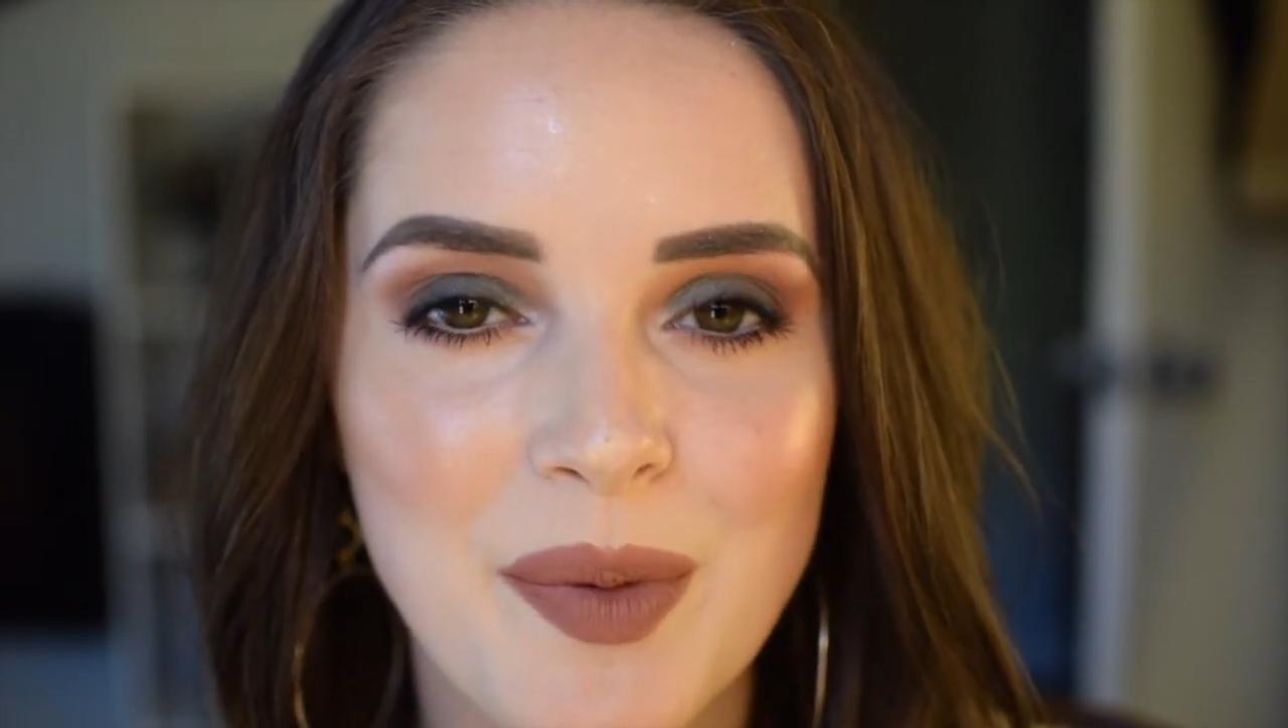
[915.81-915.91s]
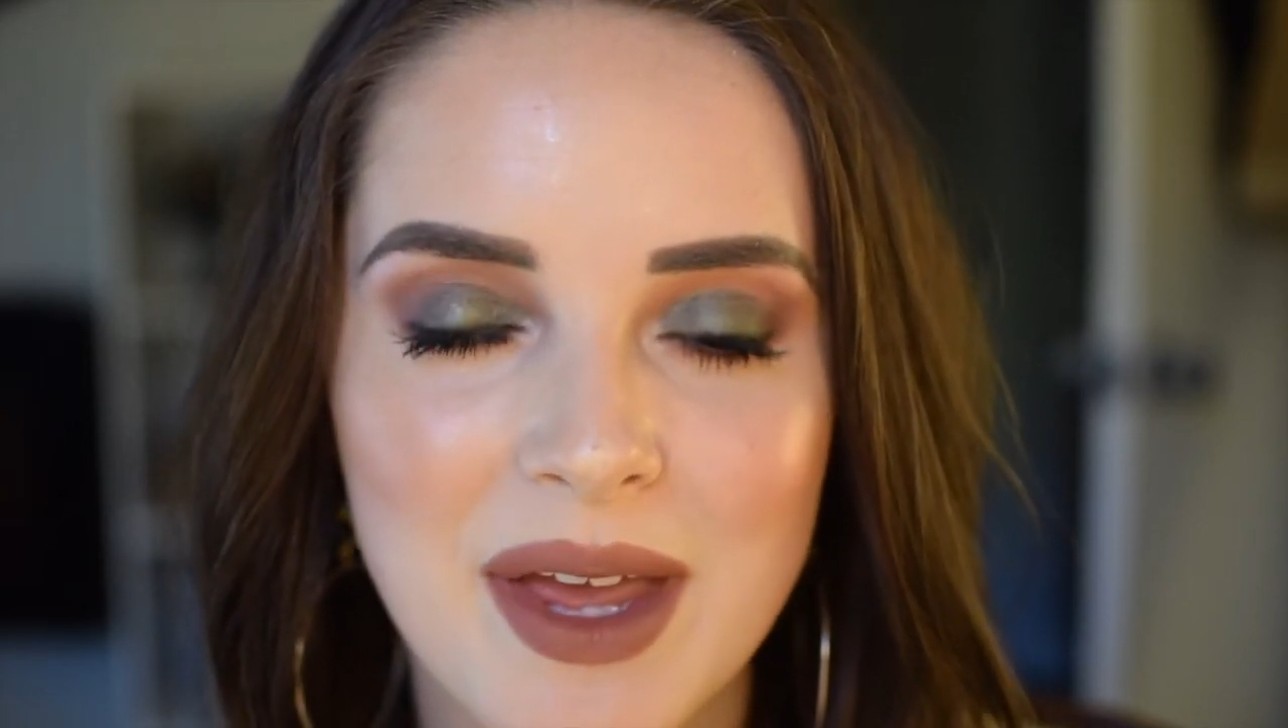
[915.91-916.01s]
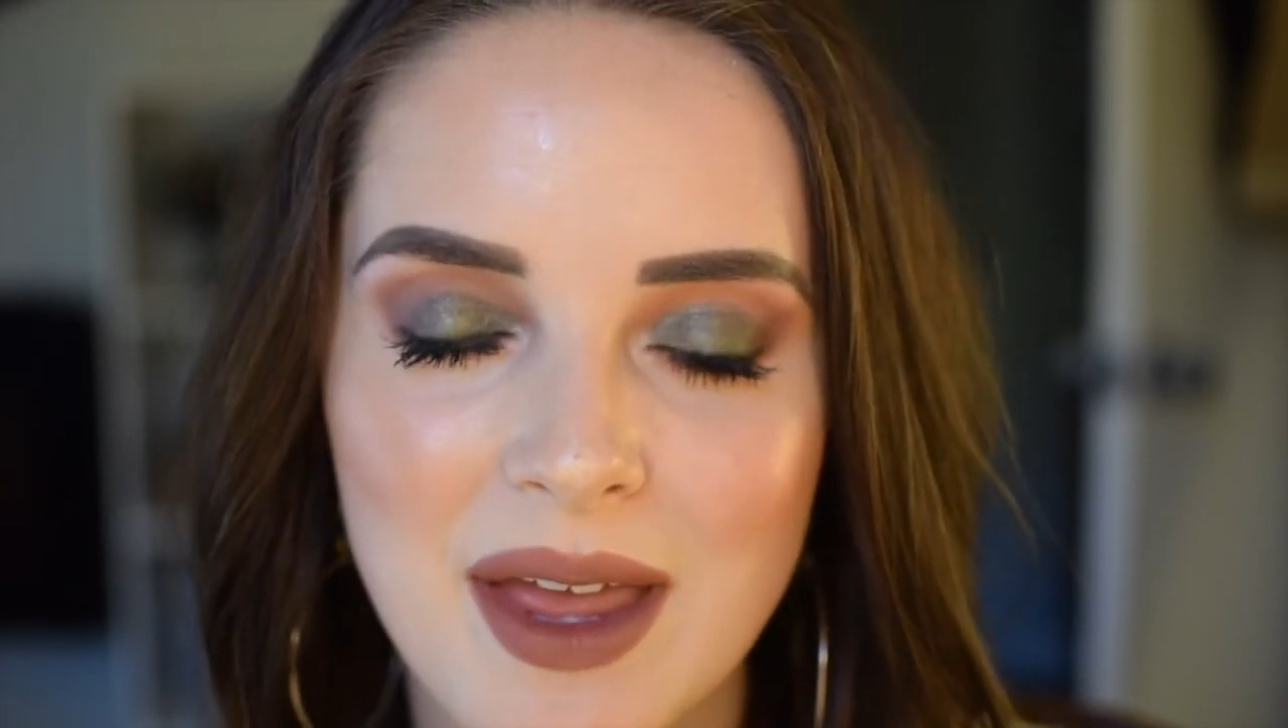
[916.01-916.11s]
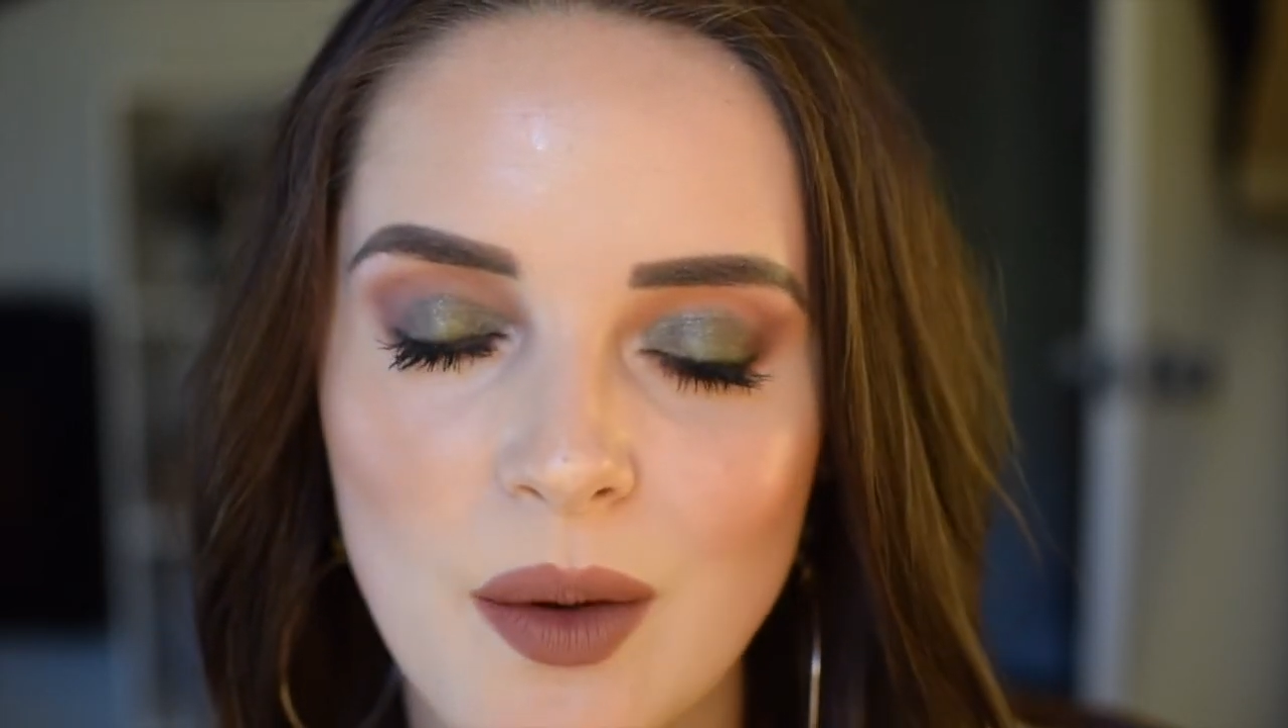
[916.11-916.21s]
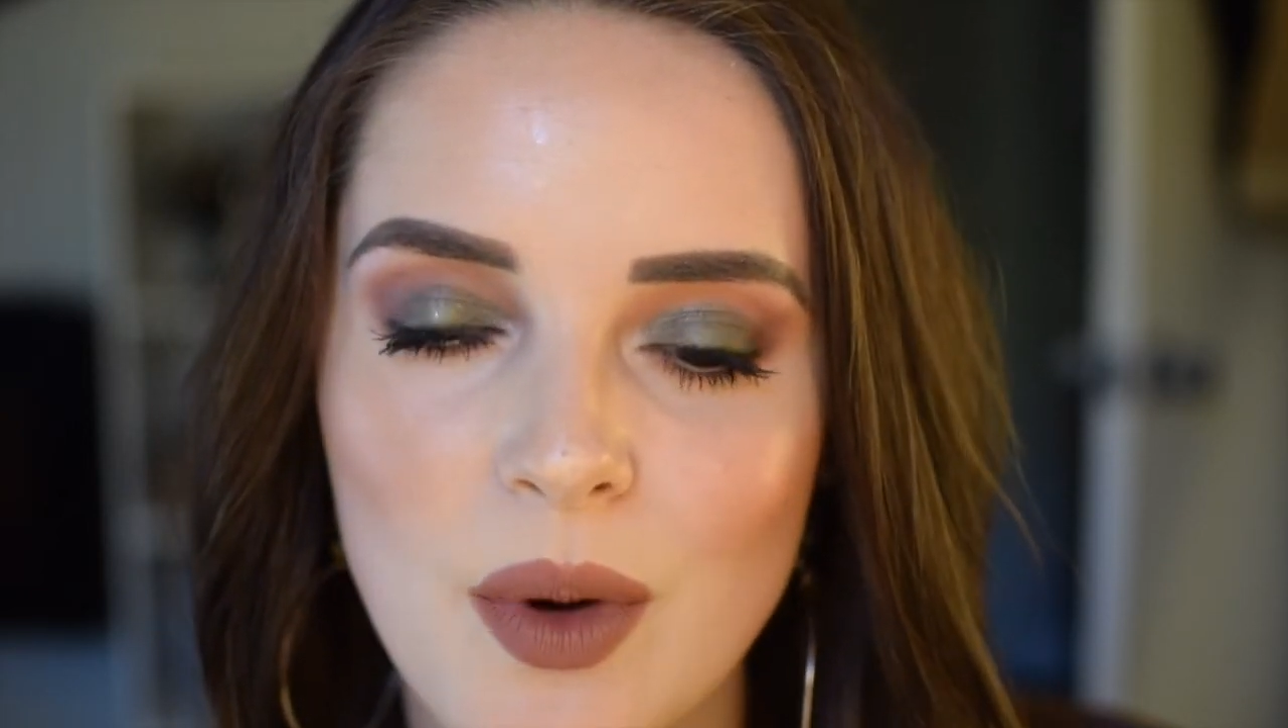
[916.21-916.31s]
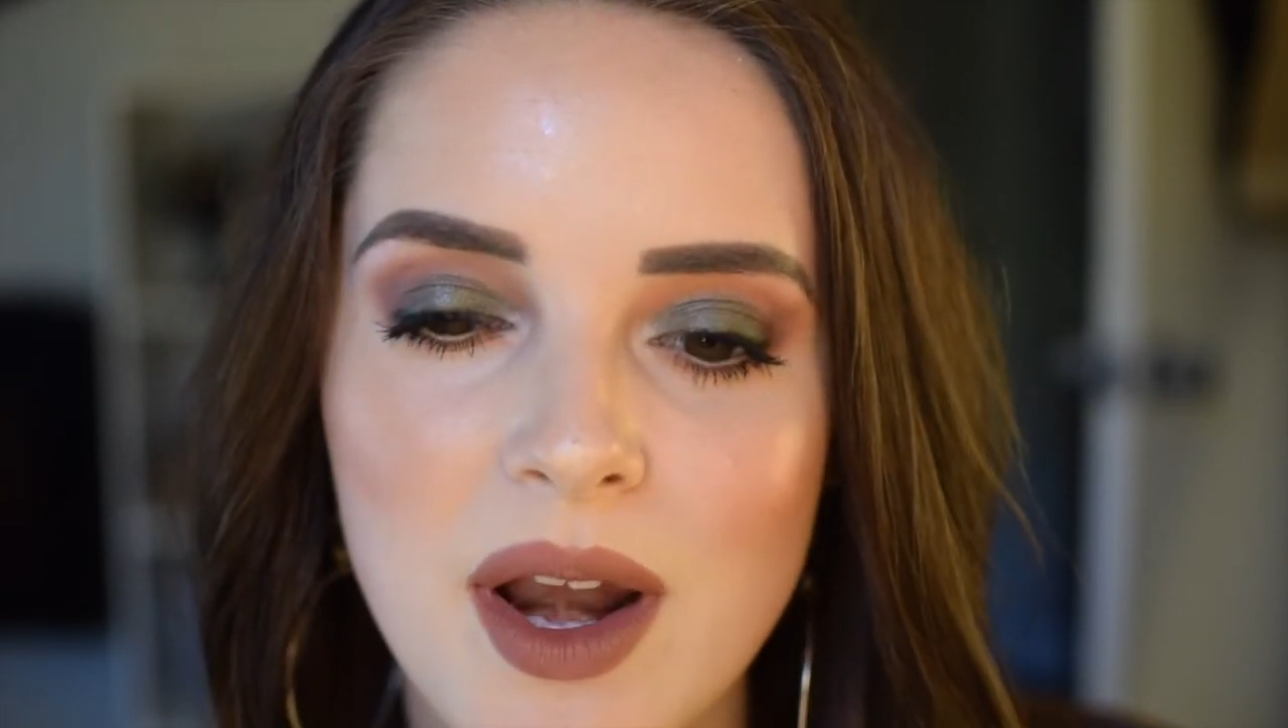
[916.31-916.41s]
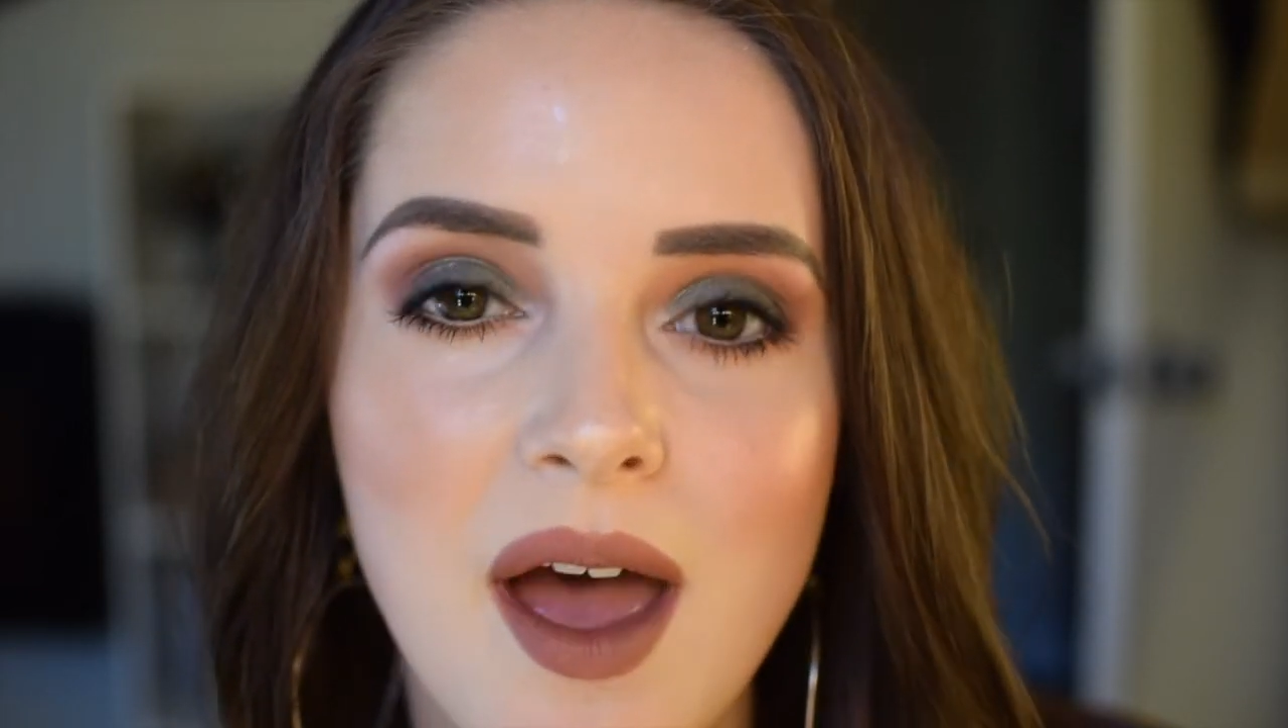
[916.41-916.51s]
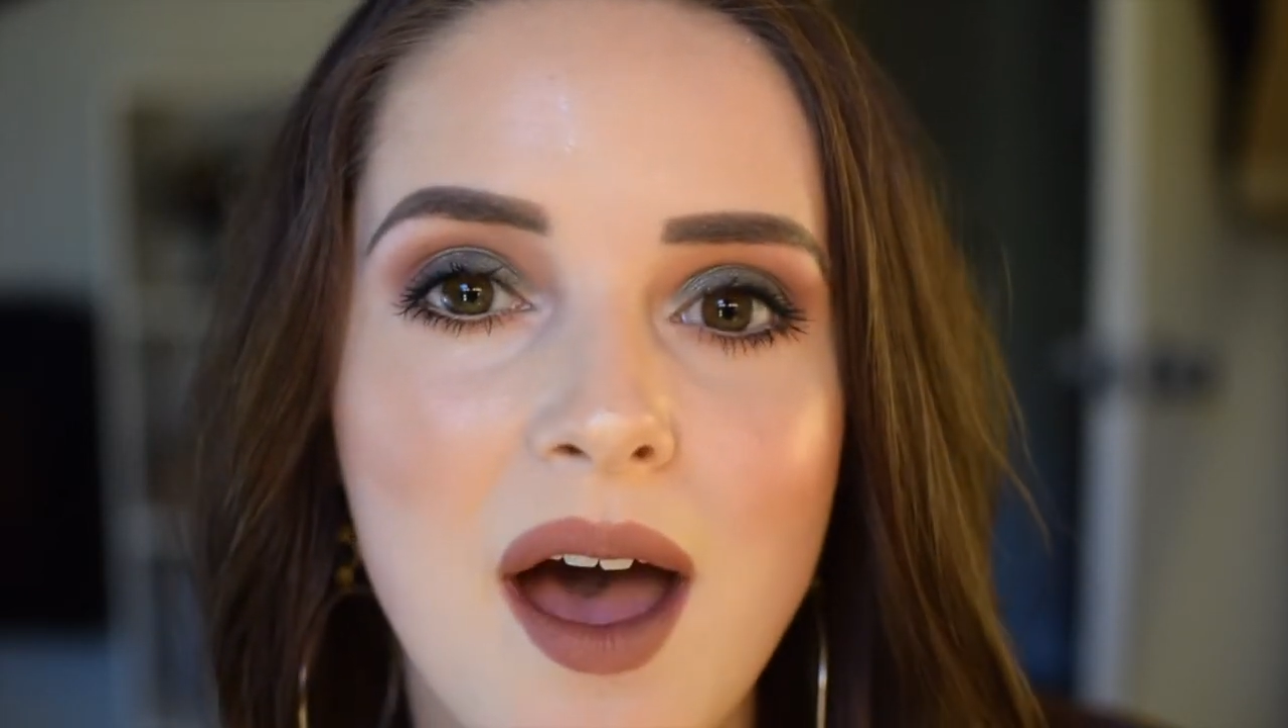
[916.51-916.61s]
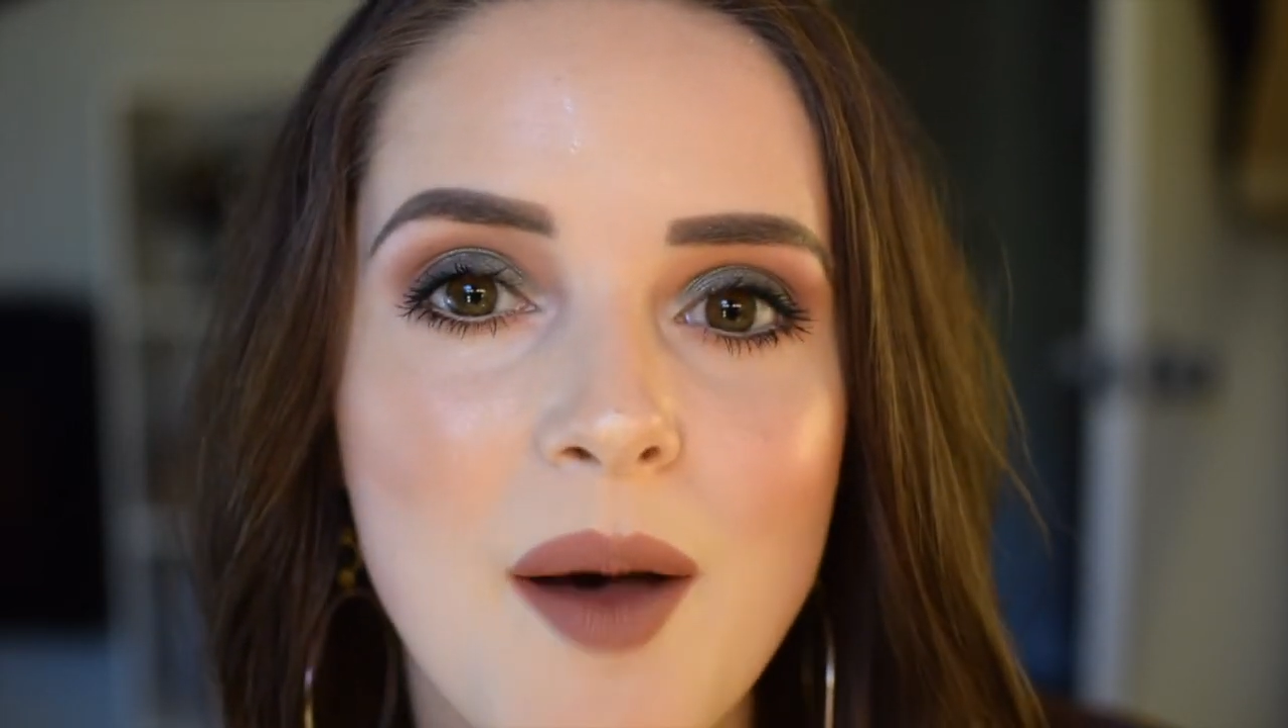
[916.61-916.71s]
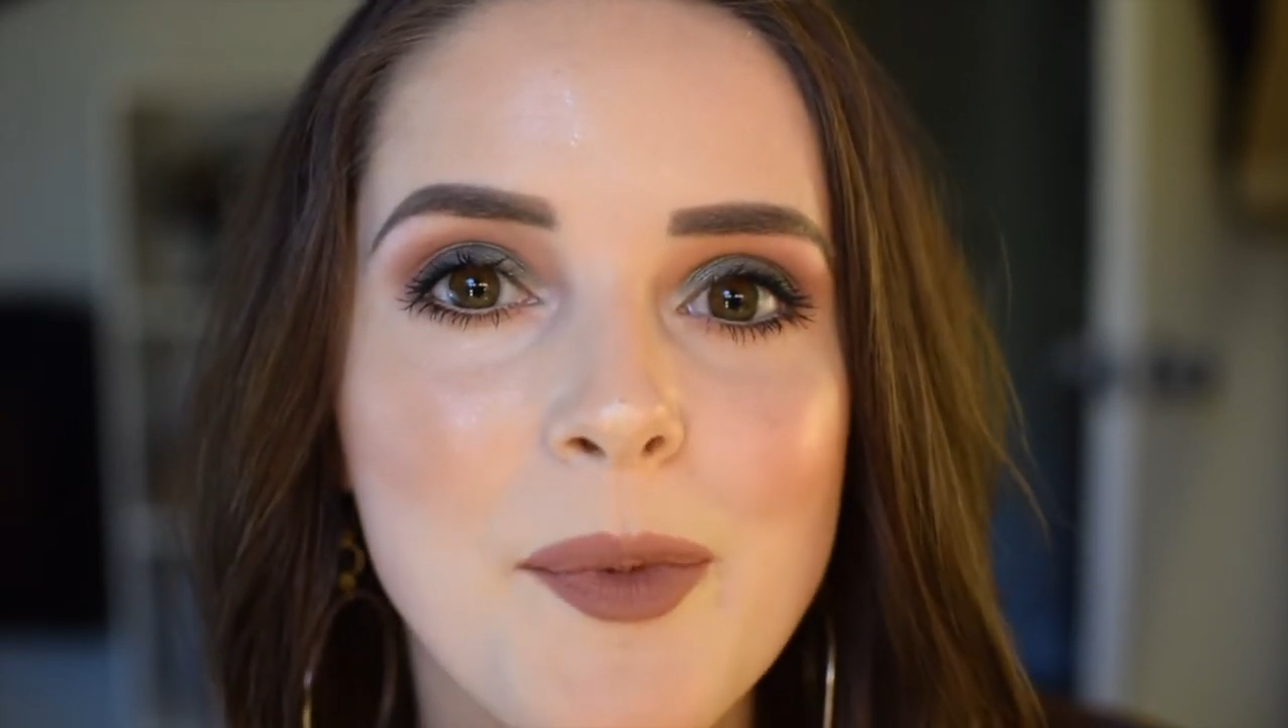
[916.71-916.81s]
picking one
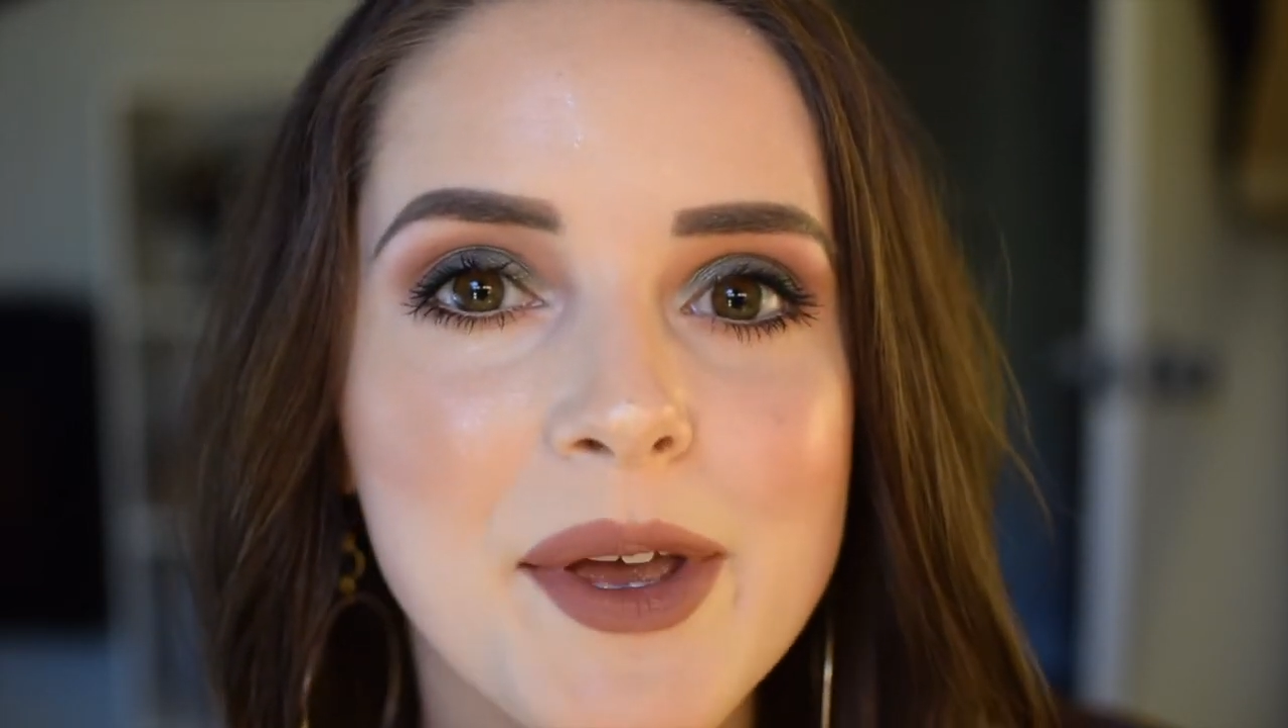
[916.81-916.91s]
up.